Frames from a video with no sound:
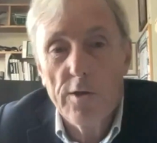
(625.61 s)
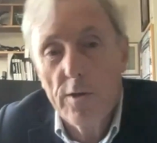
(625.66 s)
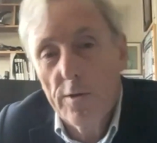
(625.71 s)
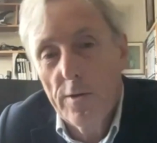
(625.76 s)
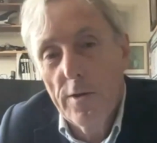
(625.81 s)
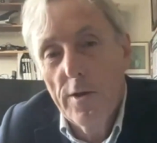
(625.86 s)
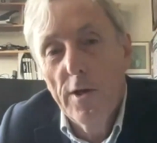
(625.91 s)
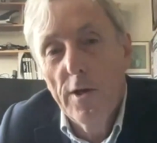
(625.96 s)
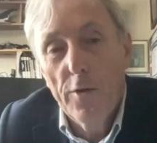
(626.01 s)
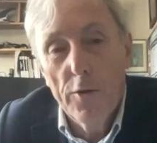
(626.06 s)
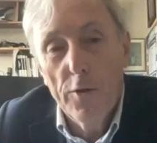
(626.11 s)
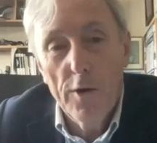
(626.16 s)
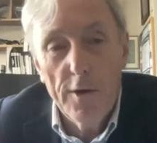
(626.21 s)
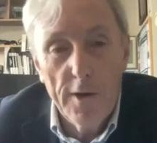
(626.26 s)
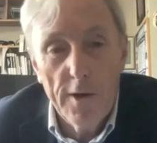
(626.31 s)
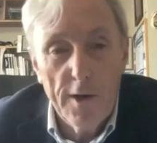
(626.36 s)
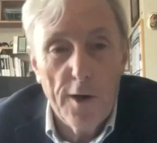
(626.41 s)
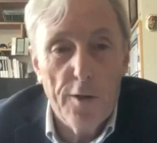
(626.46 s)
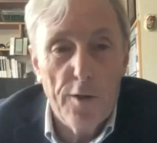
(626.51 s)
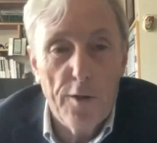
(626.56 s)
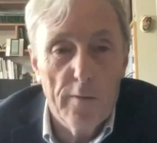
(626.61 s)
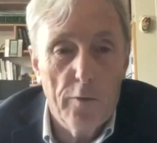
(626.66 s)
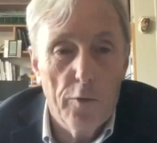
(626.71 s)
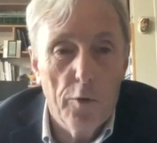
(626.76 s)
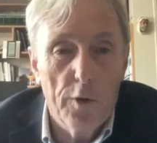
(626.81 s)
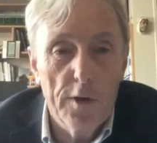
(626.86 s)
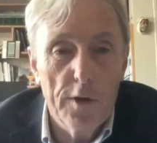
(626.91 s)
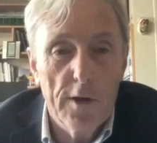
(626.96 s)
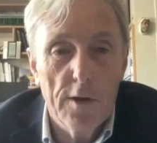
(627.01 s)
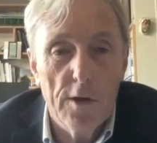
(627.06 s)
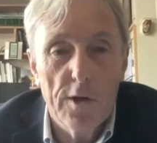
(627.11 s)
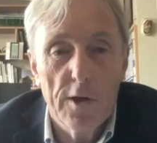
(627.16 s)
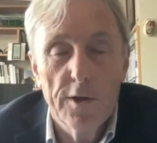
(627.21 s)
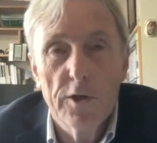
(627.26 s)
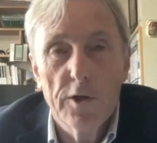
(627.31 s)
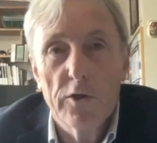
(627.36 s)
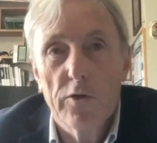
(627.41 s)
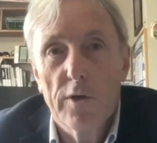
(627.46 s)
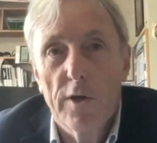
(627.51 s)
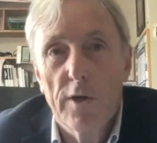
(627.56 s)
to the 13th and 14th
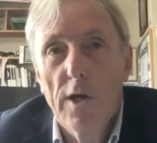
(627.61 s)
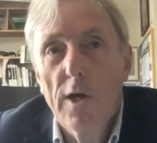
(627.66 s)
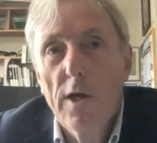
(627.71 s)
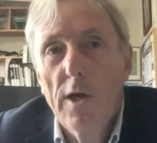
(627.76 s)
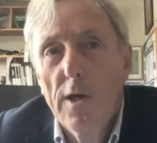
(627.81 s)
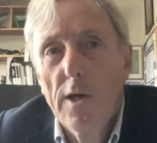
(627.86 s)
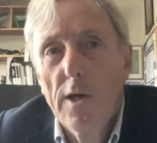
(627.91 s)
century.